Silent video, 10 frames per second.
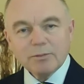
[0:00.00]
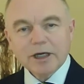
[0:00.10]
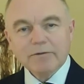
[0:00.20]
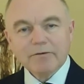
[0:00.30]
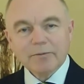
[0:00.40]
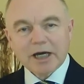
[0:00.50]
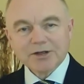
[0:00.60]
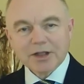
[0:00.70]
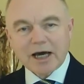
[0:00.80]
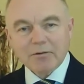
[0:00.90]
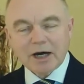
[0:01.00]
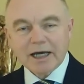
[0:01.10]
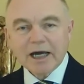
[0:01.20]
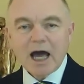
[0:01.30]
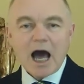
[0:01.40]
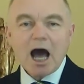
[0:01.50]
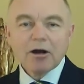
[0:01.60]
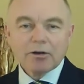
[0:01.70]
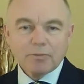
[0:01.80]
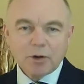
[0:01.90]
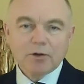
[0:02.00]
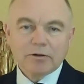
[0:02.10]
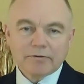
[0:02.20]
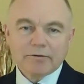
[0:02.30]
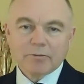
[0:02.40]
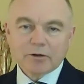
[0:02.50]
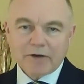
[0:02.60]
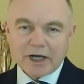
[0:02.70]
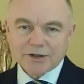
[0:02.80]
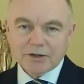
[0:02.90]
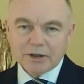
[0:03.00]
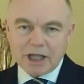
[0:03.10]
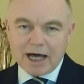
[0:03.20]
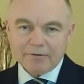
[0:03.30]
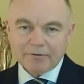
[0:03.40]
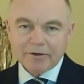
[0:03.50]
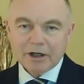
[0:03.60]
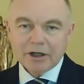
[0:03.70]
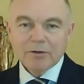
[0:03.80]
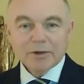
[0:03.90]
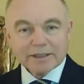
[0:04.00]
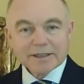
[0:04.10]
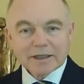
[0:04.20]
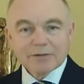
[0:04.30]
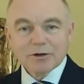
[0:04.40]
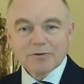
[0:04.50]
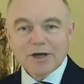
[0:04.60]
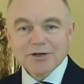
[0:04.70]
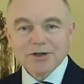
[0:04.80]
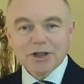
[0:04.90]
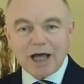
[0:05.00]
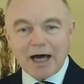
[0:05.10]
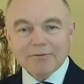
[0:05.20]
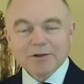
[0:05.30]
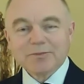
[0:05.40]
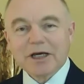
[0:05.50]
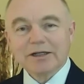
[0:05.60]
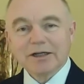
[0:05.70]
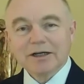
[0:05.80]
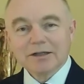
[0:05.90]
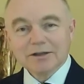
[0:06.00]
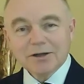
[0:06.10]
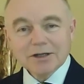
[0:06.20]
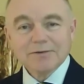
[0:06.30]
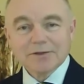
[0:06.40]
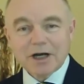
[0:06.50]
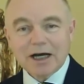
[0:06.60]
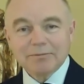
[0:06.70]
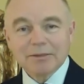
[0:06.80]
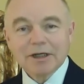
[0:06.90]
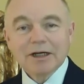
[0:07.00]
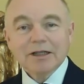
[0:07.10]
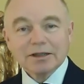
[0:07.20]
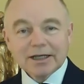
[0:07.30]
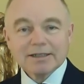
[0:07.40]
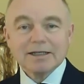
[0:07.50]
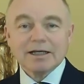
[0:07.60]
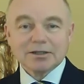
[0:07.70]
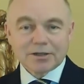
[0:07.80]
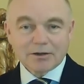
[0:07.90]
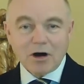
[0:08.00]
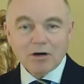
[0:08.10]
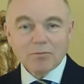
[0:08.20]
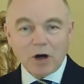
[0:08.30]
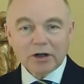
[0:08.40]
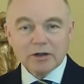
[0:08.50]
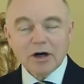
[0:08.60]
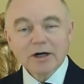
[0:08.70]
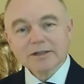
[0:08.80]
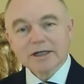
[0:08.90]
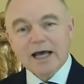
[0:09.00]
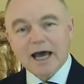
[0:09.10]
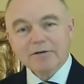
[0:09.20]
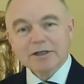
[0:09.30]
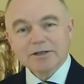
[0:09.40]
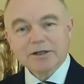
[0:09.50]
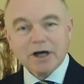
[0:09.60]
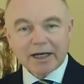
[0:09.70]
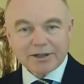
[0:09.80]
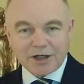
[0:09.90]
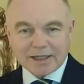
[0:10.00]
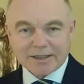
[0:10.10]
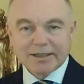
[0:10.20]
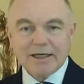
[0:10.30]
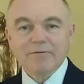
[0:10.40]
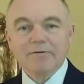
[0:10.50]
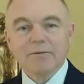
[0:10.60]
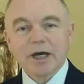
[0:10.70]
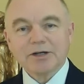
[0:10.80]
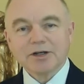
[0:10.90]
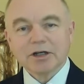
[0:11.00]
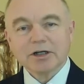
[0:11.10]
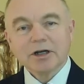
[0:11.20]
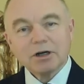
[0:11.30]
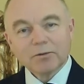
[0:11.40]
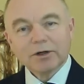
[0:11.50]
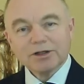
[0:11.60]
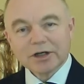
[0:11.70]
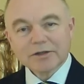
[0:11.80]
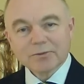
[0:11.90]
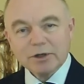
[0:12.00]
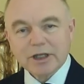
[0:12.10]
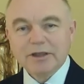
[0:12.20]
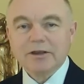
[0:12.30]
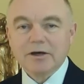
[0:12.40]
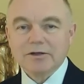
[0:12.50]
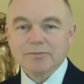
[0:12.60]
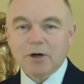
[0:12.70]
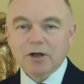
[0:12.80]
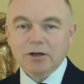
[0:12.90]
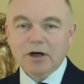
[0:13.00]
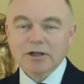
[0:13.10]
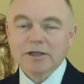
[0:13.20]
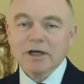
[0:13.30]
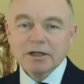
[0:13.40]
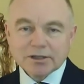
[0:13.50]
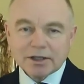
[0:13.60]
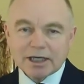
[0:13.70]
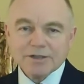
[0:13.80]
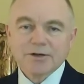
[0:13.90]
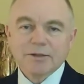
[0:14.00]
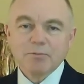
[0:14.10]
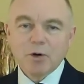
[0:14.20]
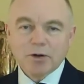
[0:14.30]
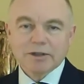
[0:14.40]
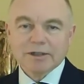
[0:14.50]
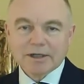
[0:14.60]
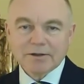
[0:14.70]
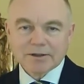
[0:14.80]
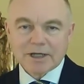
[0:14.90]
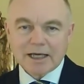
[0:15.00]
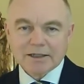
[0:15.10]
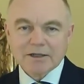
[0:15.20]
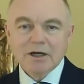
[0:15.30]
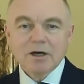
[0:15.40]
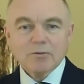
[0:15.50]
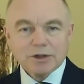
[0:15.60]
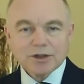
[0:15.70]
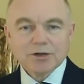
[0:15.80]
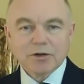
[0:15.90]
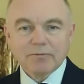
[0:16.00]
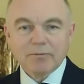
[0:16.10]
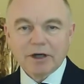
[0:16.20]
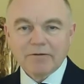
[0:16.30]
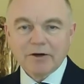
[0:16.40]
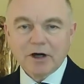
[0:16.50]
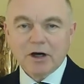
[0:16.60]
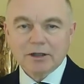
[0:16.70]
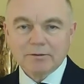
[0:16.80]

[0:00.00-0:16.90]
information that way are important for professional life. We still in professional life spend a lot of time listening to long monologues and having to digest the information which is within those monologues. So these are important skill sets which shouldn't be forgotten.